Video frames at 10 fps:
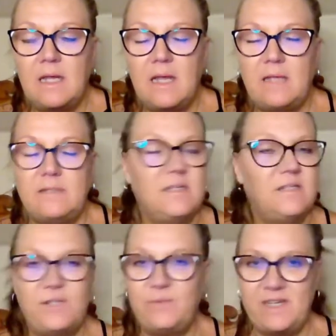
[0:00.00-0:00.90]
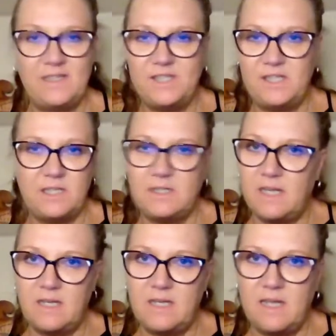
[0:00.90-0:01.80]
a situation that
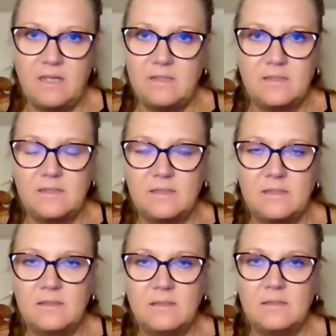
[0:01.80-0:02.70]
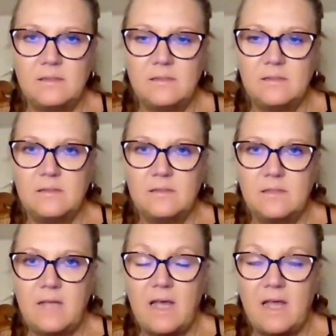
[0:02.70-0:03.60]
they can't
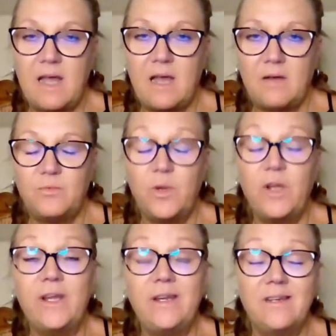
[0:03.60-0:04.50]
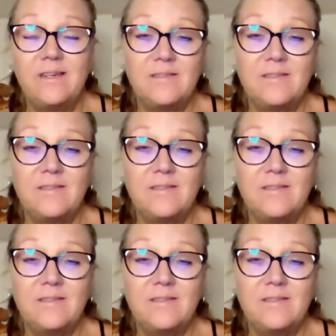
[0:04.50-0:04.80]
outrun.